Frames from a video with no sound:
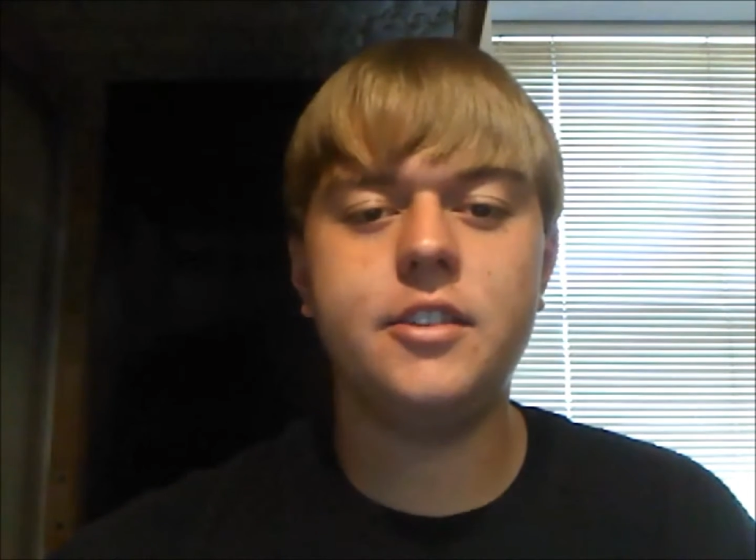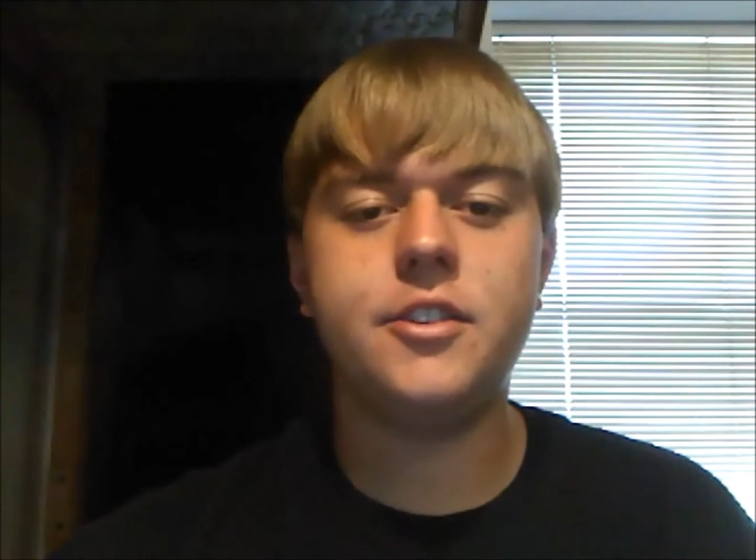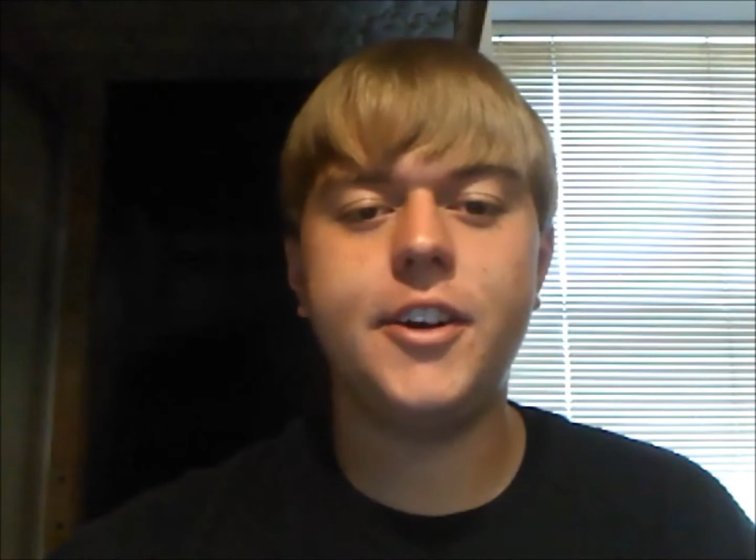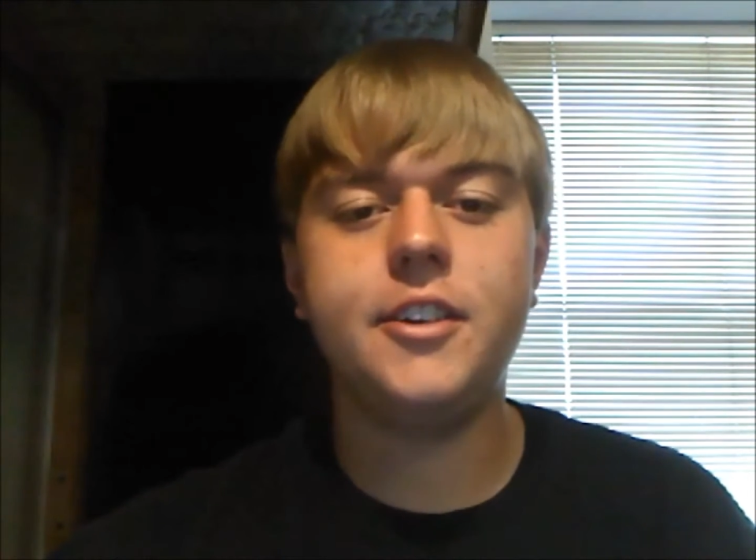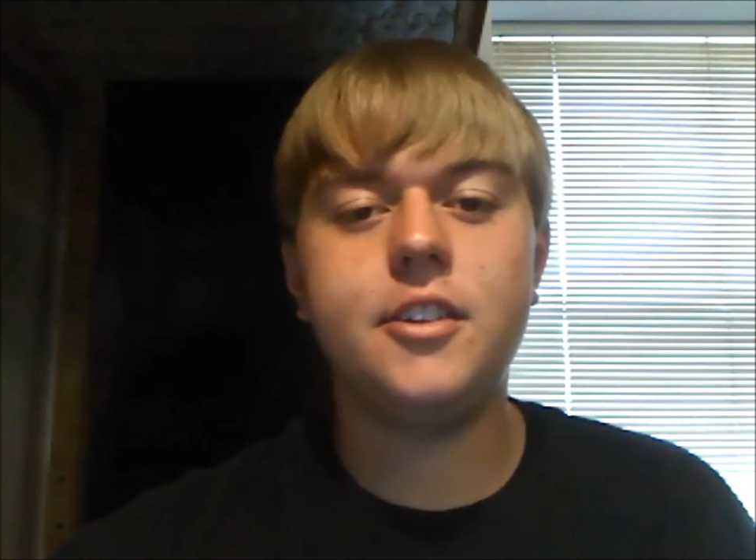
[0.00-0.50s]

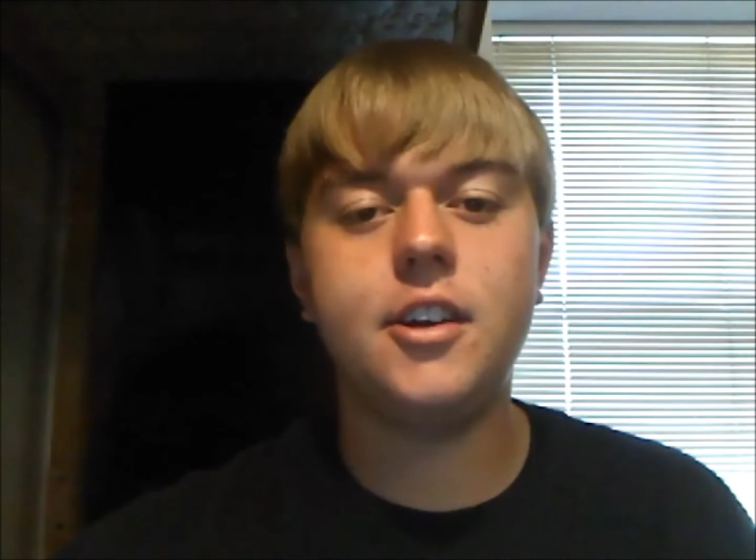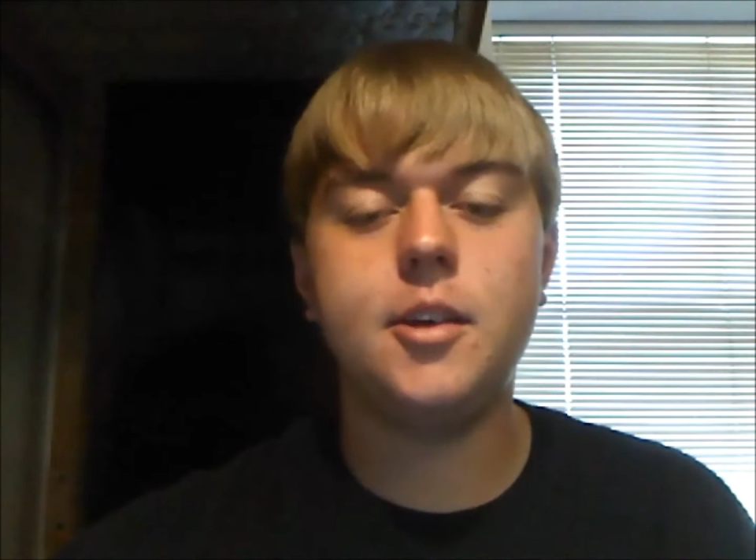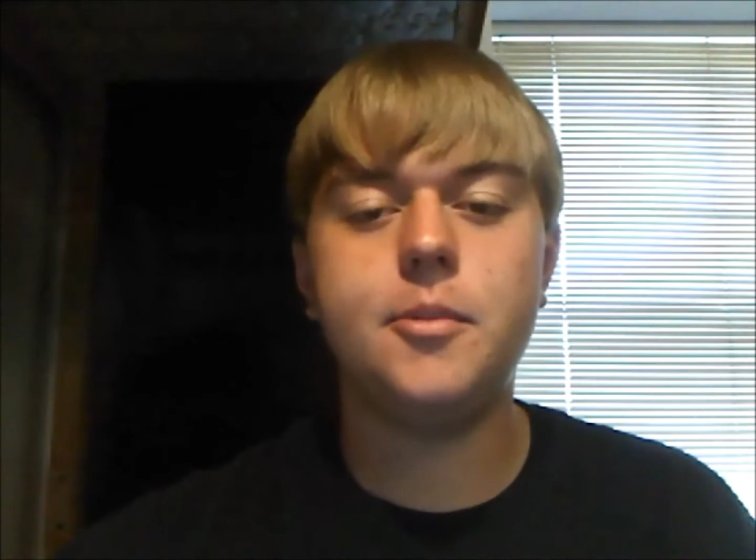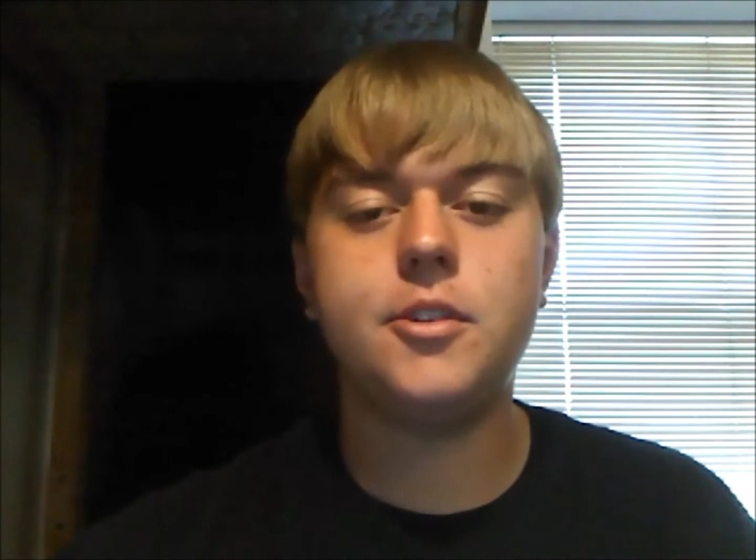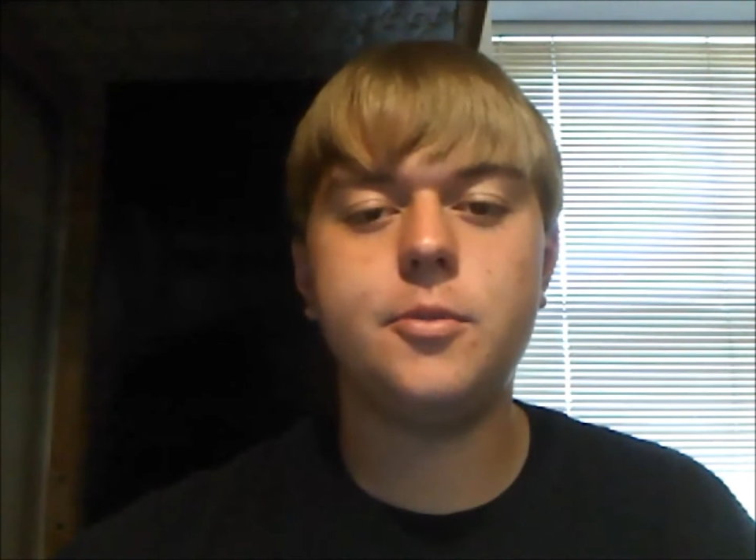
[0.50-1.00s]
straight to the
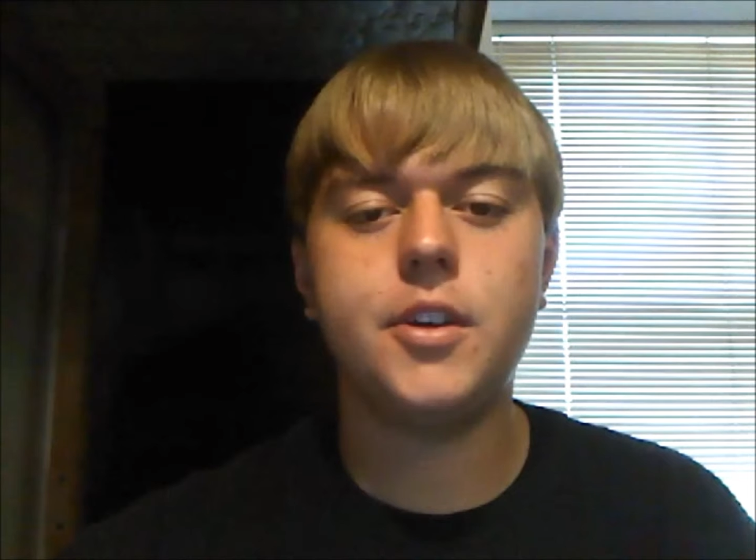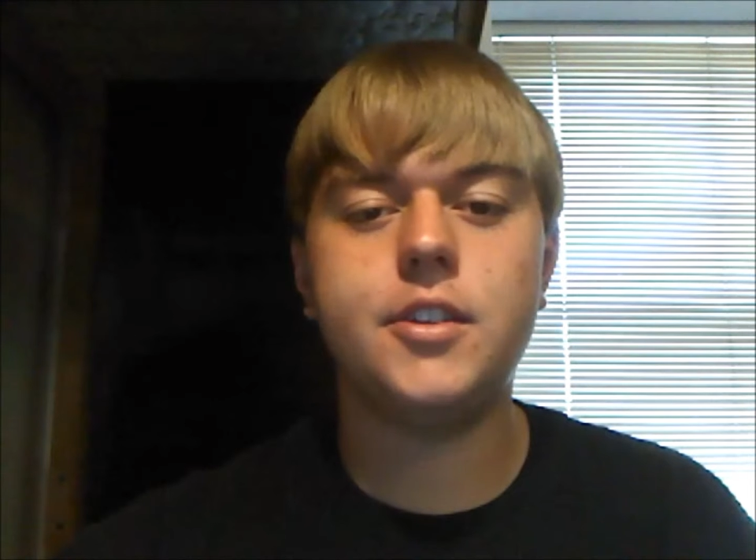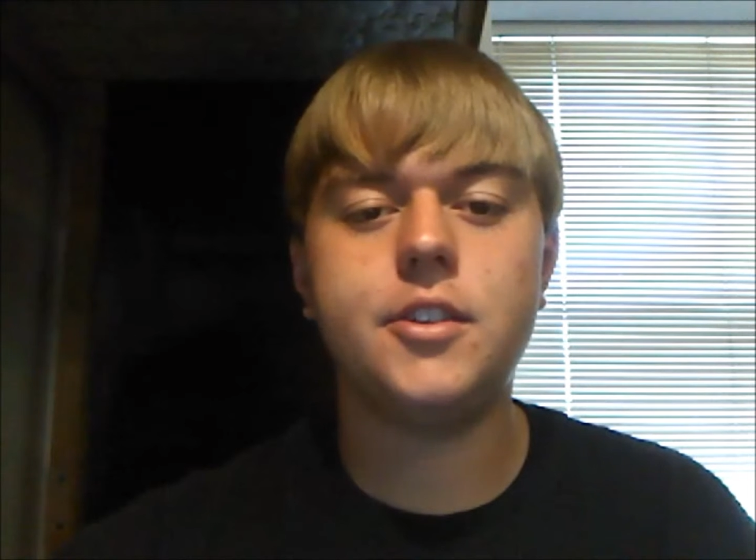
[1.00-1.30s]
hub or switch,